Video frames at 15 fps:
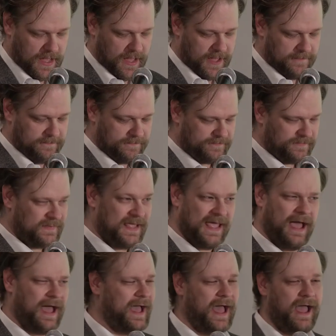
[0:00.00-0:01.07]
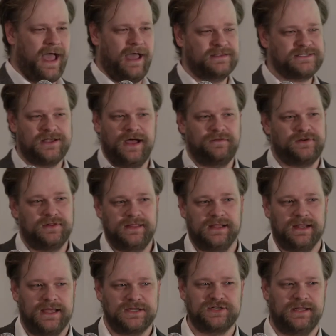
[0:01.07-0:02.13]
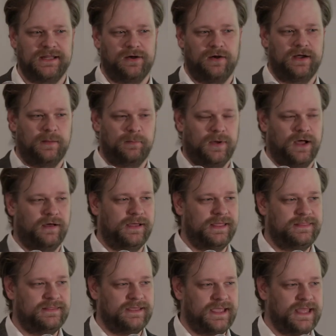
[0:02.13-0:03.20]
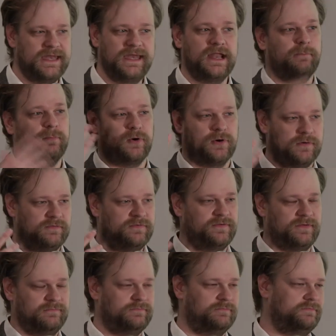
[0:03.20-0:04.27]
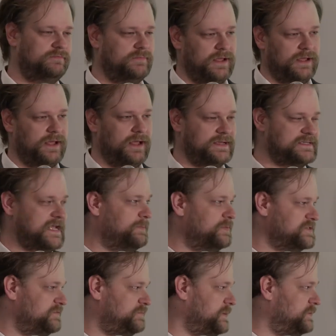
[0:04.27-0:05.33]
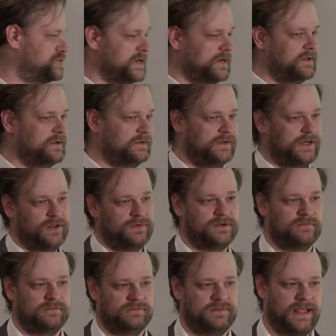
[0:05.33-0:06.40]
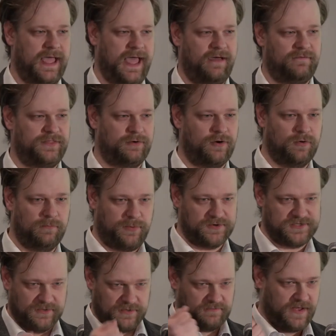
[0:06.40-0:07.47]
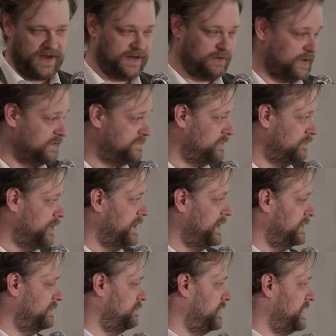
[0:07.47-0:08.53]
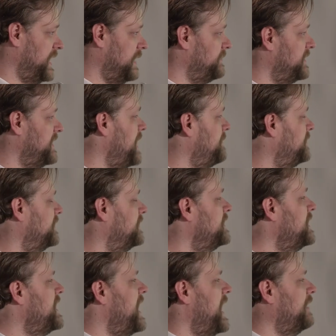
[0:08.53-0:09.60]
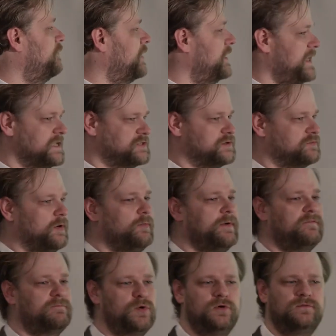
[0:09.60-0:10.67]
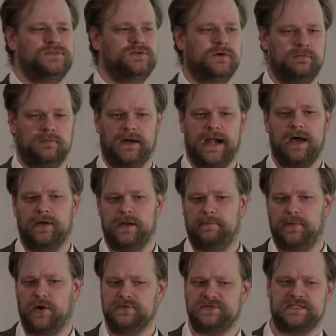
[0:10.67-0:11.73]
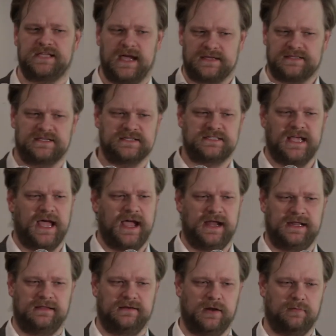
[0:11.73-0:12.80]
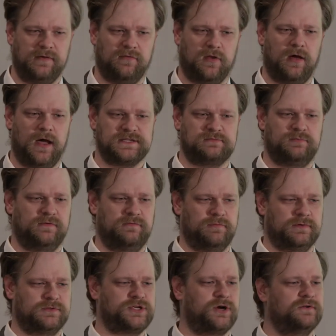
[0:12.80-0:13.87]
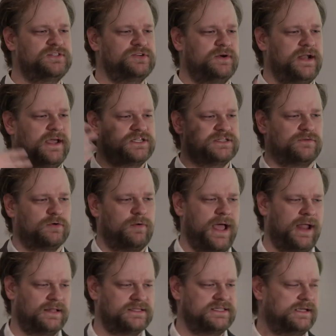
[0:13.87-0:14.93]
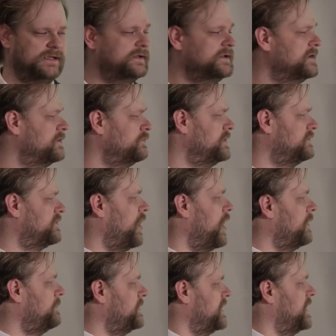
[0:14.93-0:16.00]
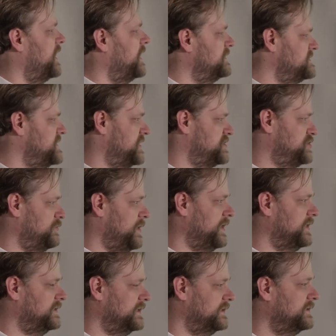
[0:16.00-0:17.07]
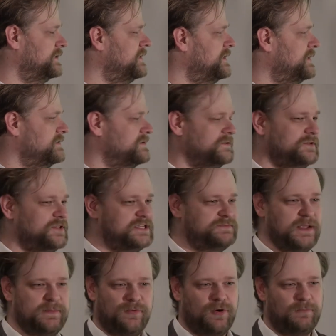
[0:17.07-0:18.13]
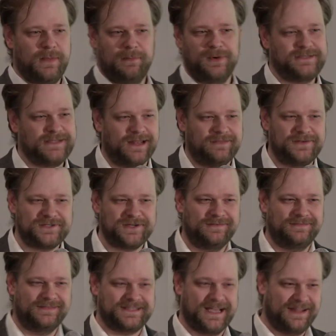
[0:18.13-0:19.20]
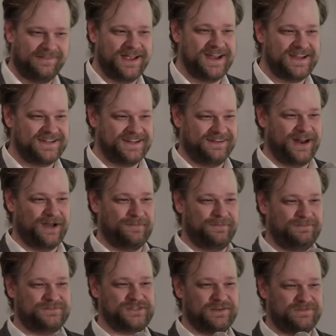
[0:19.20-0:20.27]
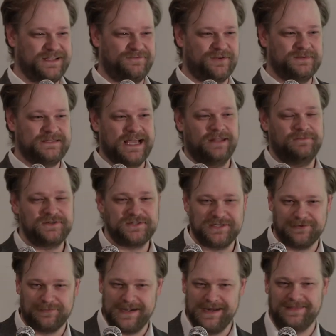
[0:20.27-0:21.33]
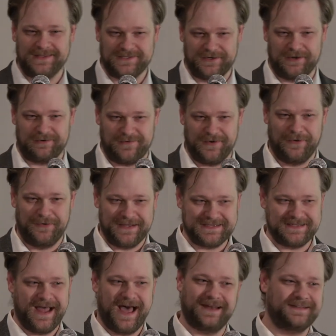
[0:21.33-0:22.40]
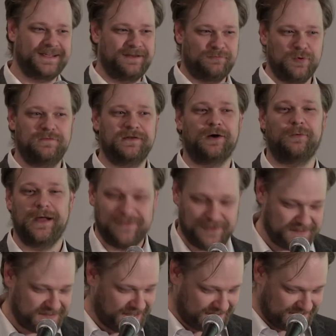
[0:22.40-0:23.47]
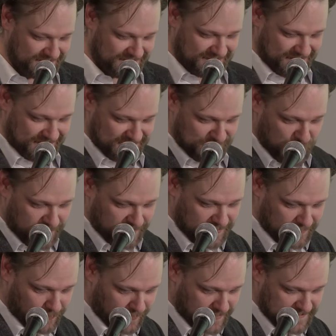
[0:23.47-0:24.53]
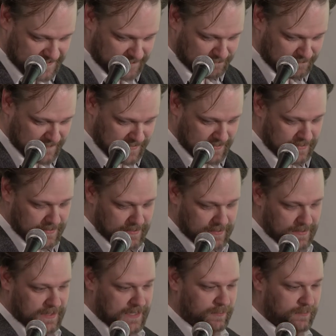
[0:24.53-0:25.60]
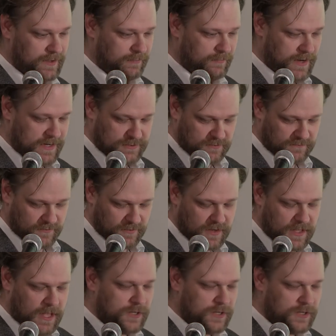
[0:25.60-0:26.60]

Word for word: Um, I, I, saw after the election there are num- uh, in the any number of uh, examples of people trying to you know do, have their own personal divining rod for why what happened happened. And one of the answers, well, we've moved to we're now in a post-text society. You know, we've lost, we've returned to an age of orality. We've gone beyond textuality. Do these people remember television? Television, you know, shifting from television to reading things on your phone is not moving away from text. It's it's moving towards it. Anyway, rant over.